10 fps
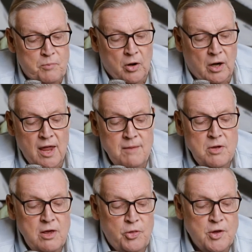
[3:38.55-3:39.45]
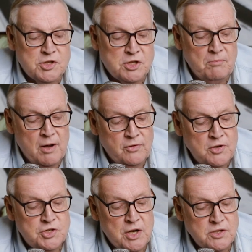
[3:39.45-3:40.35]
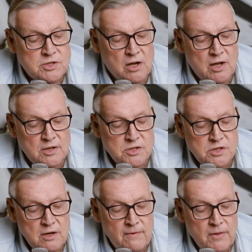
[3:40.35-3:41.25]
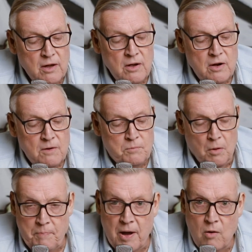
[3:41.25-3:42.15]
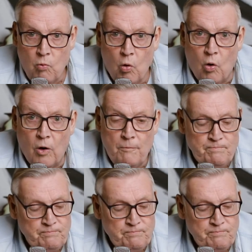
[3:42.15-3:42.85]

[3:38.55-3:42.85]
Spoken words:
proclaim ye this among the Gentiles. Prepare war.